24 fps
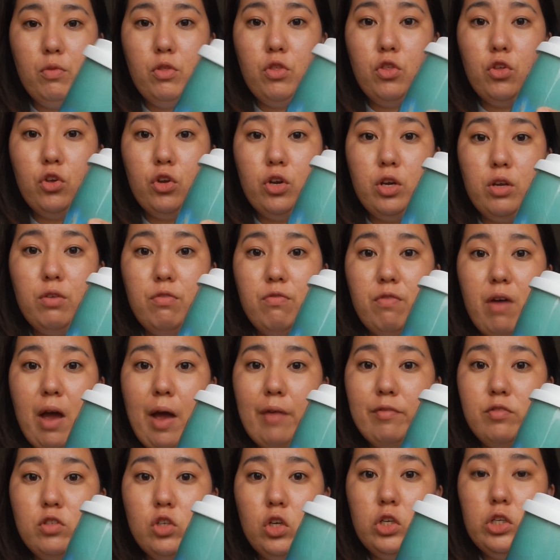
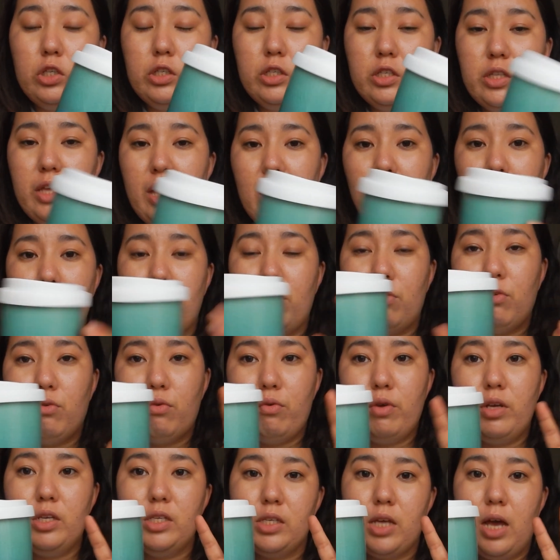$35. They have
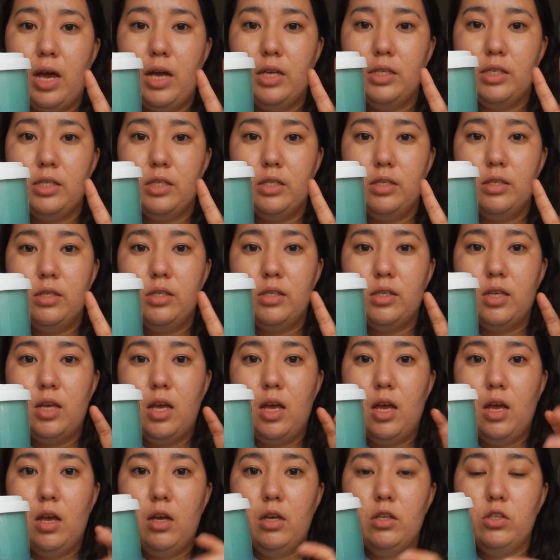3 sizes,
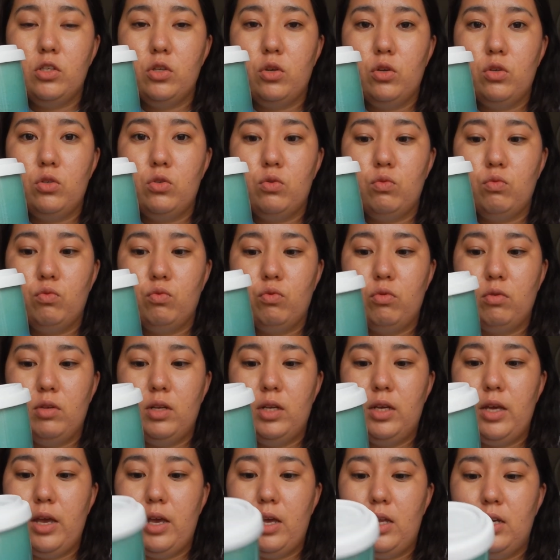so it's
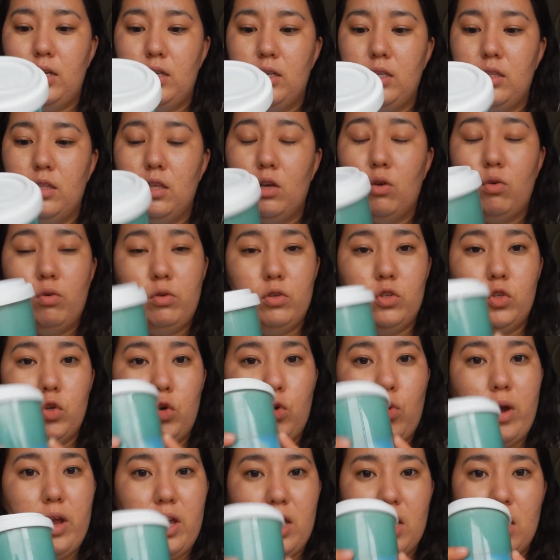really handy. They're also
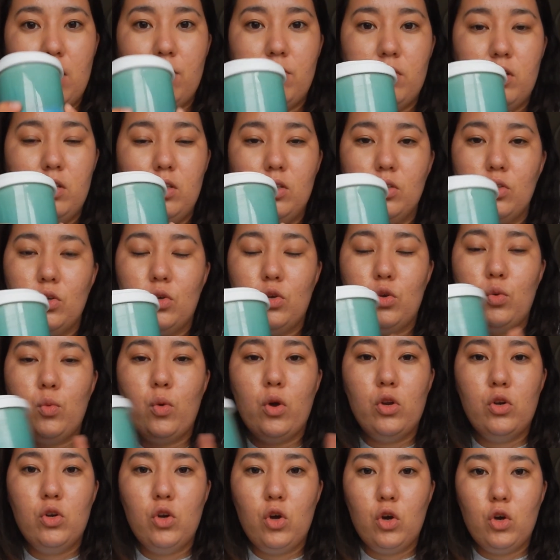quite heavy, so you
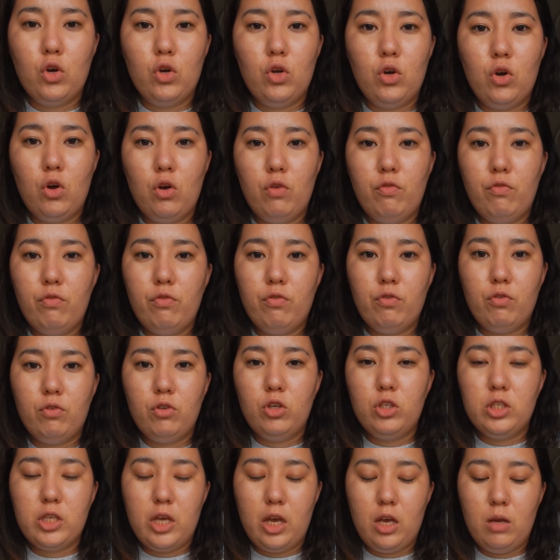won't knock it off
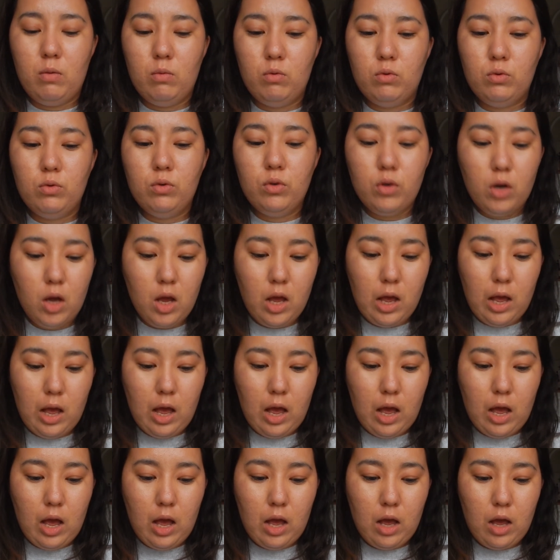your table.
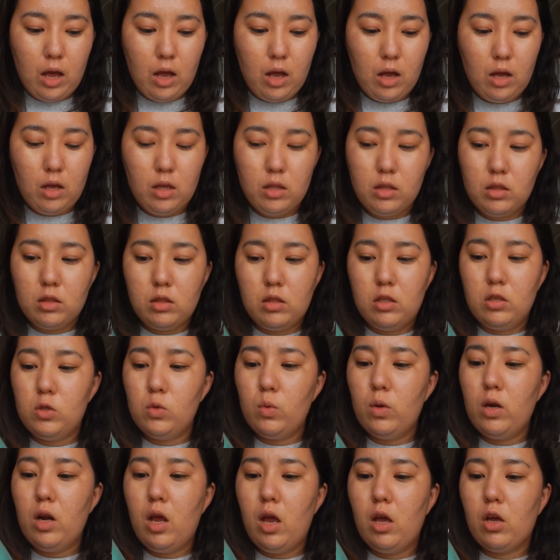This
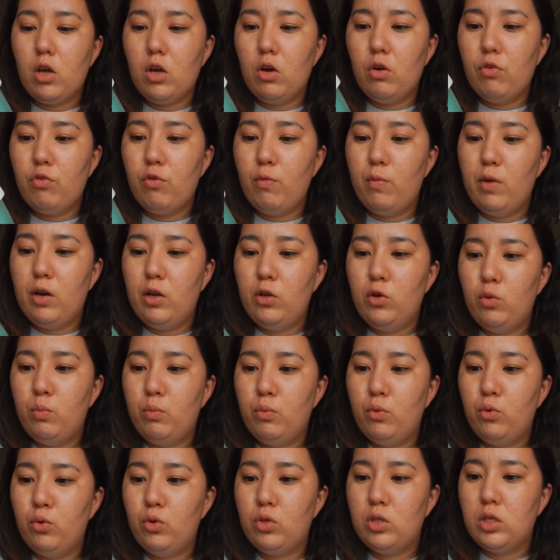one I got from a little
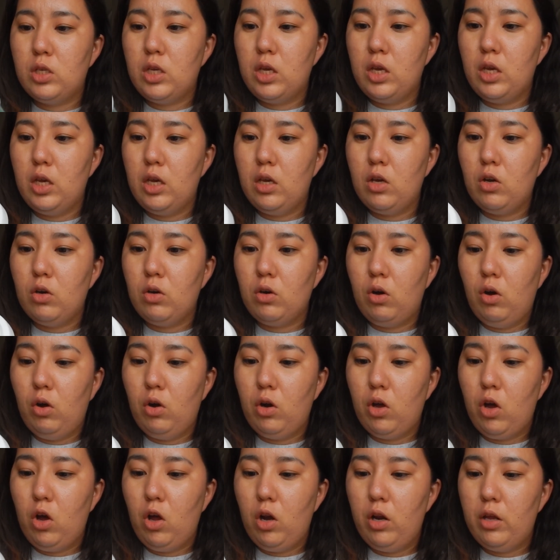boutique
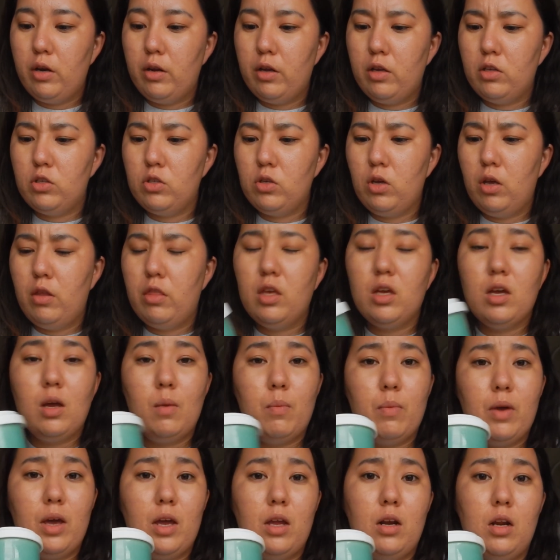on a holiday, so I think I
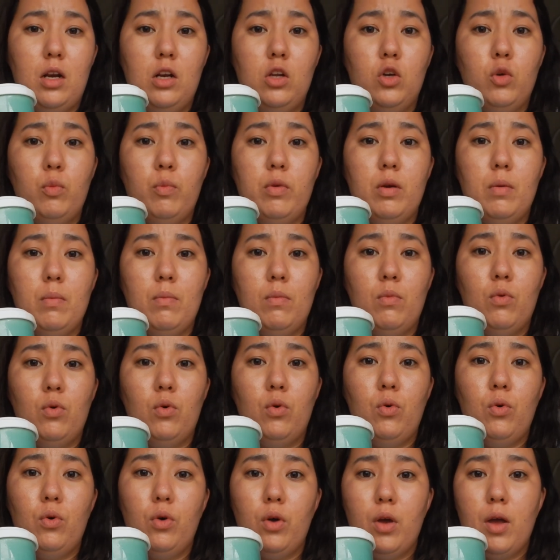paid a little bit
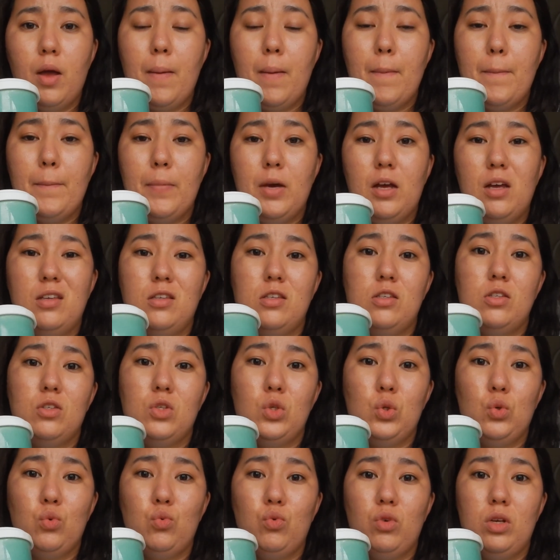more, but it's
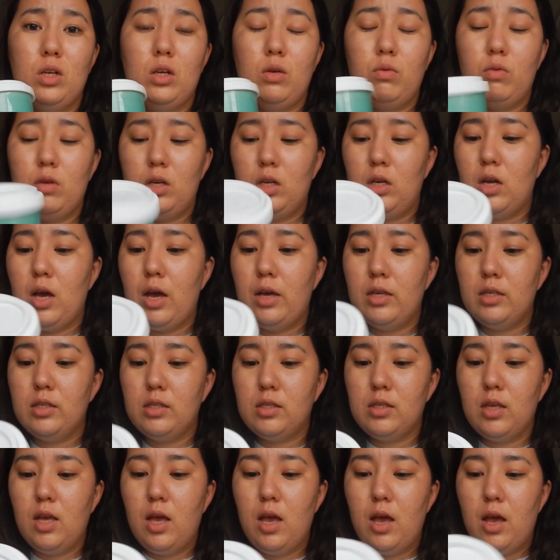still really, really
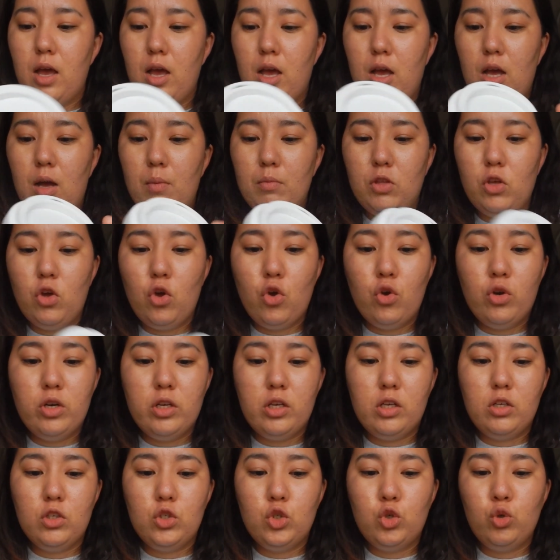nice. The
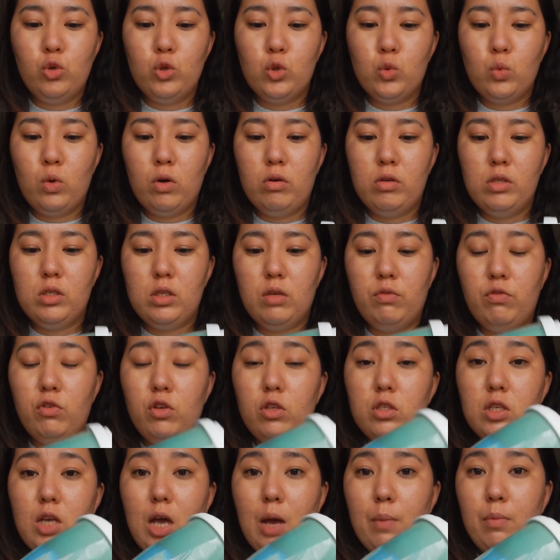only issue as well is if
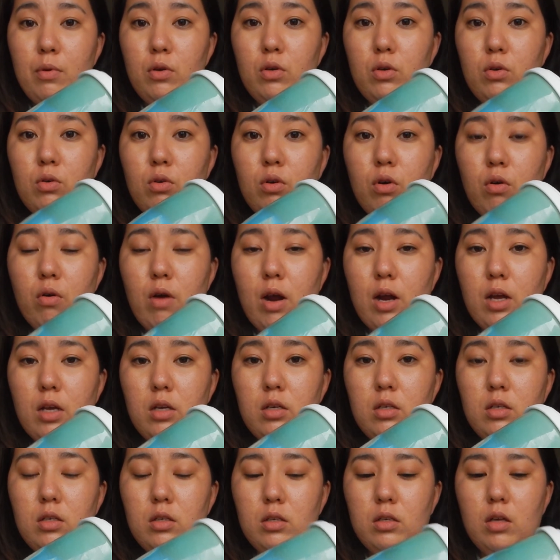you tap it or crack
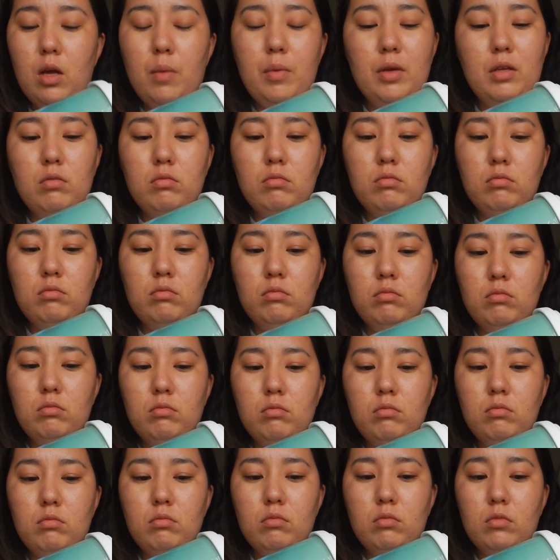it,
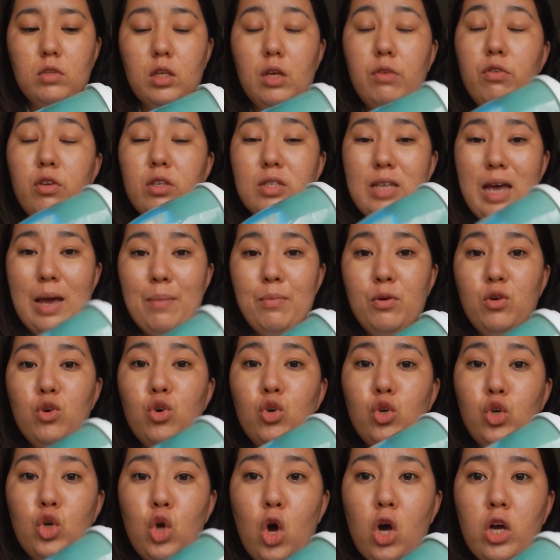if you tap it
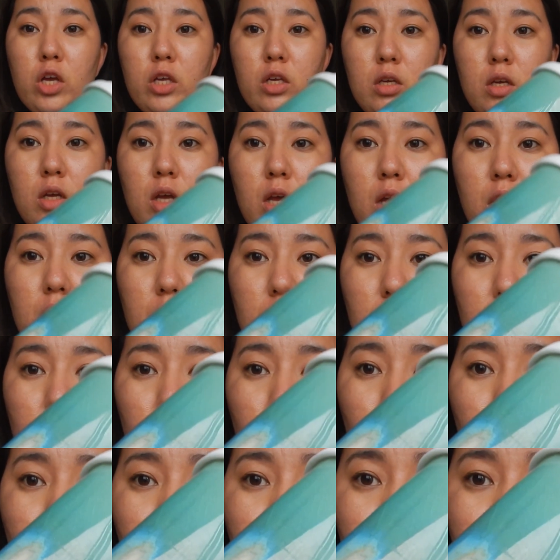or knock it,
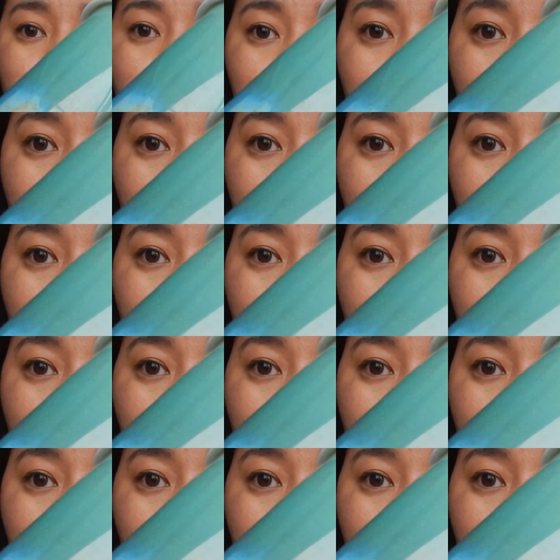it will